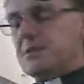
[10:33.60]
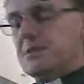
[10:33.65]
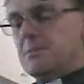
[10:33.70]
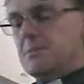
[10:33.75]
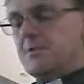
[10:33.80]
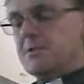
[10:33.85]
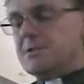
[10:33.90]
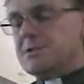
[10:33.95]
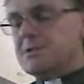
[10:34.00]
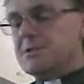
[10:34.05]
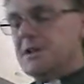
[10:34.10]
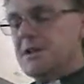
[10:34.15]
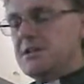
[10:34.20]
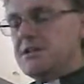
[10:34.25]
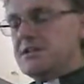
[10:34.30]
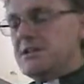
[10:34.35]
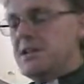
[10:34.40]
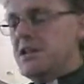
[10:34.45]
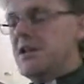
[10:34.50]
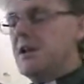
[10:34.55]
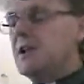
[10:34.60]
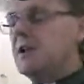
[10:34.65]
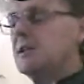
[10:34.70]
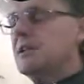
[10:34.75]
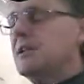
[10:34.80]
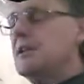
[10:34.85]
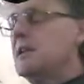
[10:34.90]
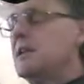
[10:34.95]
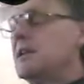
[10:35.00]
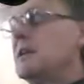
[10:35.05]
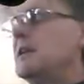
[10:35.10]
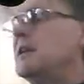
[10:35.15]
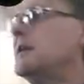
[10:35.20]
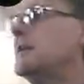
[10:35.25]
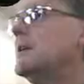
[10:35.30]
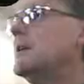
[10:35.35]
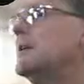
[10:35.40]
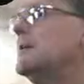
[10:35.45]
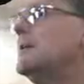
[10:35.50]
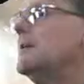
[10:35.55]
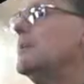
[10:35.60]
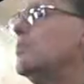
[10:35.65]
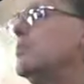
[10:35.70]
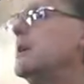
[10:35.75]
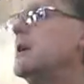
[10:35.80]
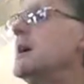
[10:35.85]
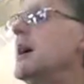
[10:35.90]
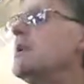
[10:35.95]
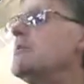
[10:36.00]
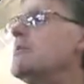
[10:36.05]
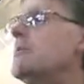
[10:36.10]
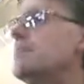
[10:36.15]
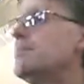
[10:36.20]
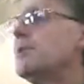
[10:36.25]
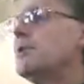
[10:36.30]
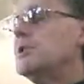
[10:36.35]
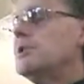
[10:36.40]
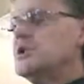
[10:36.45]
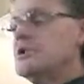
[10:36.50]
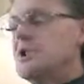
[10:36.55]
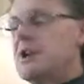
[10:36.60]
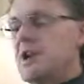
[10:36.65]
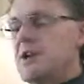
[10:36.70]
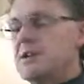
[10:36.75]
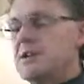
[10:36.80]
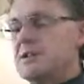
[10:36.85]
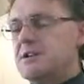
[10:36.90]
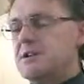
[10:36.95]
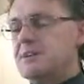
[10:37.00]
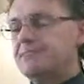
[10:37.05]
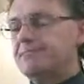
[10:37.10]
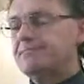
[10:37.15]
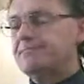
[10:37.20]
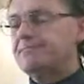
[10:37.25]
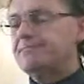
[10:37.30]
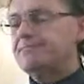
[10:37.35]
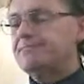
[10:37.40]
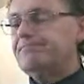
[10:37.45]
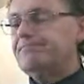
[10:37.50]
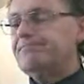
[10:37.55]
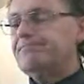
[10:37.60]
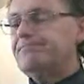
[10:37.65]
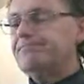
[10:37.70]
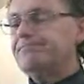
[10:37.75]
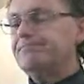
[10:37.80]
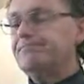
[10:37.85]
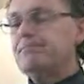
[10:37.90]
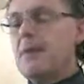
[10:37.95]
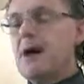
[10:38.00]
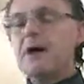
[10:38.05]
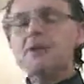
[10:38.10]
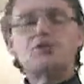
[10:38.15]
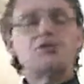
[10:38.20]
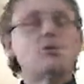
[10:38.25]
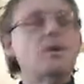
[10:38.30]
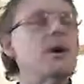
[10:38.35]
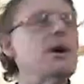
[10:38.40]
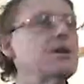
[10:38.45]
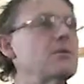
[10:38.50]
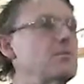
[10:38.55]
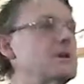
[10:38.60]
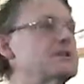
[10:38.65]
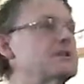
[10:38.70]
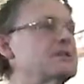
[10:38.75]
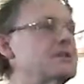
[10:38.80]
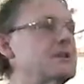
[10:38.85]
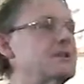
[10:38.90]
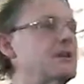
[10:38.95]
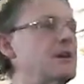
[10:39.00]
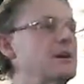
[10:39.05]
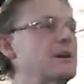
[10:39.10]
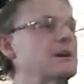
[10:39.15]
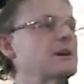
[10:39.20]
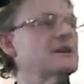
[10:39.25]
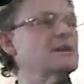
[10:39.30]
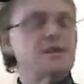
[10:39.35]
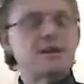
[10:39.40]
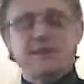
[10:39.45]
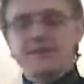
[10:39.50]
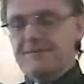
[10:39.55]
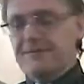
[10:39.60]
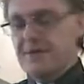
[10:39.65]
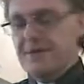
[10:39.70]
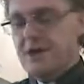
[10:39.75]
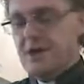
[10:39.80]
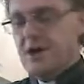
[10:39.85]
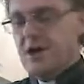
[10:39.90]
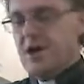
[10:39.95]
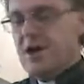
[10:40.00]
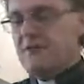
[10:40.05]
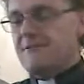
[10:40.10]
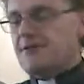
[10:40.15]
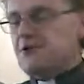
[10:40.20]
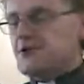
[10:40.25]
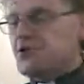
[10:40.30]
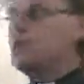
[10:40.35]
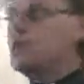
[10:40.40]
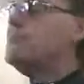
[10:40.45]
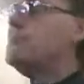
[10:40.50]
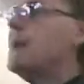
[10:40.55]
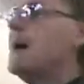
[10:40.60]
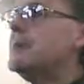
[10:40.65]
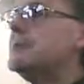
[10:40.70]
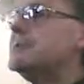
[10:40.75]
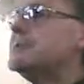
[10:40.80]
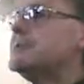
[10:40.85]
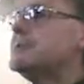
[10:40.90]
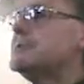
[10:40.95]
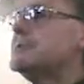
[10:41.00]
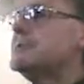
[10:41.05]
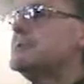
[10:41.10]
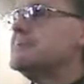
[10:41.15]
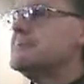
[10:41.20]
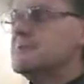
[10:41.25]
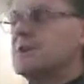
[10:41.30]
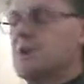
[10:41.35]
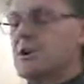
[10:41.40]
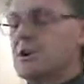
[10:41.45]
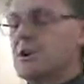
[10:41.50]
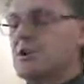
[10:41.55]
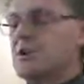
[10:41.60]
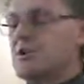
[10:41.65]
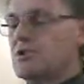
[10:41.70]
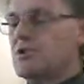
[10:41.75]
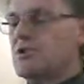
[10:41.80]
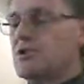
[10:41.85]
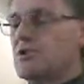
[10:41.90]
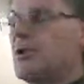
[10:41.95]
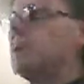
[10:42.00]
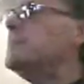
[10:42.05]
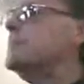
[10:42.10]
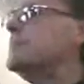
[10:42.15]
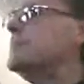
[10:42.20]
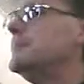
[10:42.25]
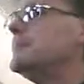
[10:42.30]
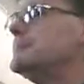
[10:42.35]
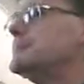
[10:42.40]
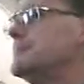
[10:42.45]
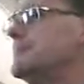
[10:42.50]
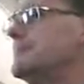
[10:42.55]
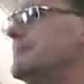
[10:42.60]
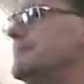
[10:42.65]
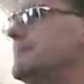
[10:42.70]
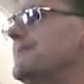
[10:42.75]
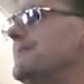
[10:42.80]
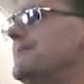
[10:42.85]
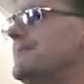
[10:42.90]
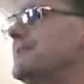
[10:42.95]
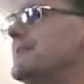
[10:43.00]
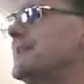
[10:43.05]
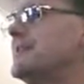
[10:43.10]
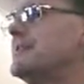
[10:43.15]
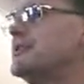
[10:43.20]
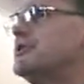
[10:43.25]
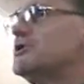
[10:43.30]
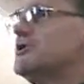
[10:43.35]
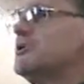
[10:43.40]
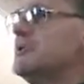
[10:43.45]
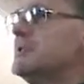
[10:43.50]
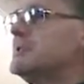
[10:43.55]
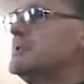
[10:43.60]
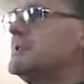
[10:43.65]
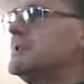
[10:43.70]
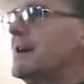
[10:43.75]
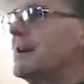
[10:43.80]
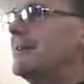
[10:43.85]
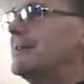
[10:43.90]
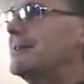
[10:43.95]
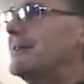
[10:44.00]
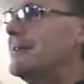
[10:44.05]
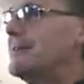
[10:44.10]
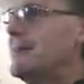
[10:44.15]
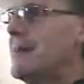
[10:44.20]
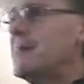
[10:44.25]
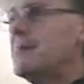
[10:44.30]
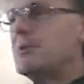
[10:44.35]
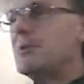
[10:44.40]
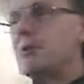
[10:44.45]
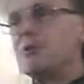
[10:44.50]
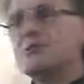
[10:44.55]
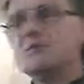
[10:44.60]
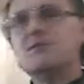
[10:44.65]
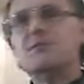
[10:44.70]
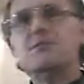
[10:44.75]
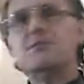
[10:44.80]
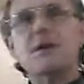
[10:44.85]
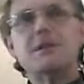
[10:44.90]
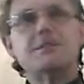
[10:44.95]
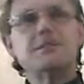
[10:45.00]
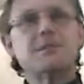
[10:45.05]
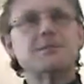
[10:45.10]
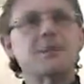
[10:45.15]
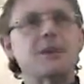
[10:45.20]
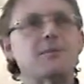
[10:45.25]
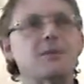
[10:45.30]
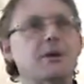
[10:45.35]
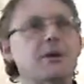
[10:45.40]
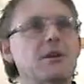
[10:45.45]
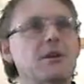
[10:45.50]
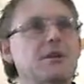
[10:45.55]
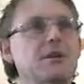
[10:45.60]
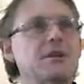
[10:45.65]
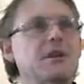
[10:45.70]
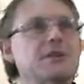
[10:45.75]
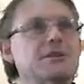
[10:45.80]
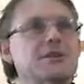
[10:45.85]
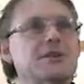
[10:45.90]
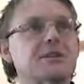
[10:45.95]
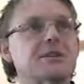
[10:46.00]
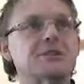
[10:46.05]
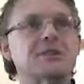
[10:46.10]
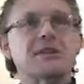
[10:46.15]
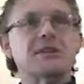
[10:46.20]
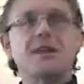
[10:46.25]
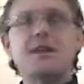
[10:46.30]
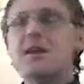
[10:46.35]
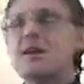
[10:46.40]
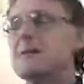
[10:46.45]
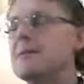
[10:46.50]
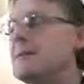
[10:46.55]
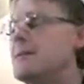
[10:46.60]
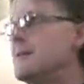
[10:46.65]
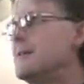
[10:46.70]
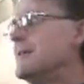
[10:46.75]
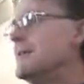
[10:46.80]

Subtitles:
some of us need to hear clearly that we are appreciated. Mark Twain once said, "I can live for 2 months on a good compliment." And it's true, isn't it? Maybe not 2 months, because that way you only get 6 a year.